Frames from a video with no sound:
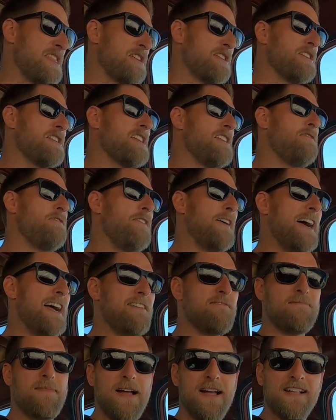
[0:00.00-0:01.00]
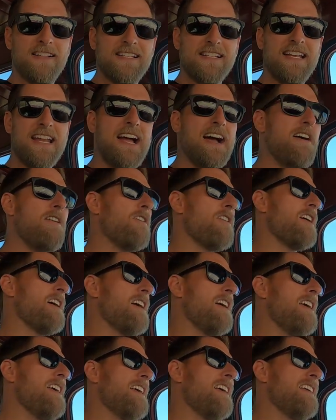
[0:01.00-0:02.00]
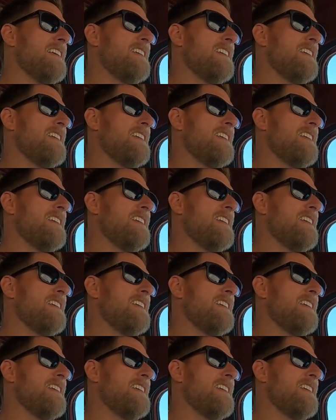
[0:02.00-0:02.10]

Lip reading: 35 miles an hour.